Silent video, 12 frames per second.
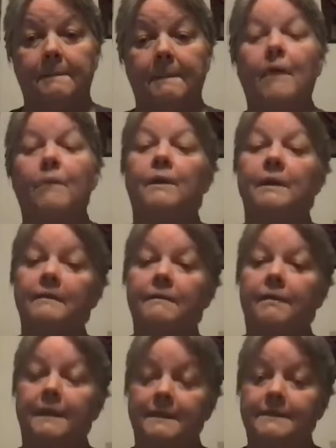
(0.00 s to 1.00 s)
And one of the
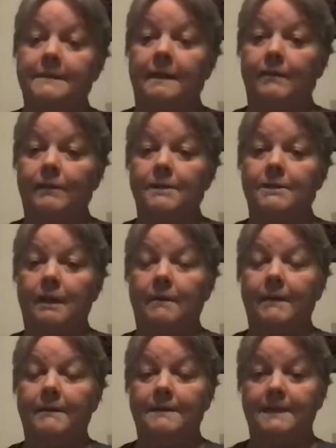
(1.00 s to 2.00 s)
things that I want to talk
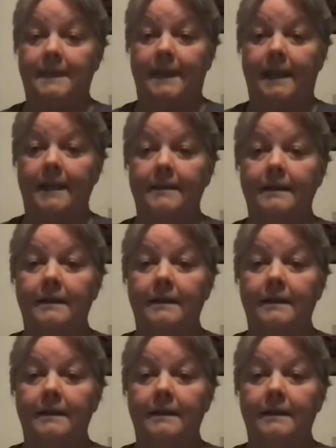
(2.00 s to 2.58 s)
about today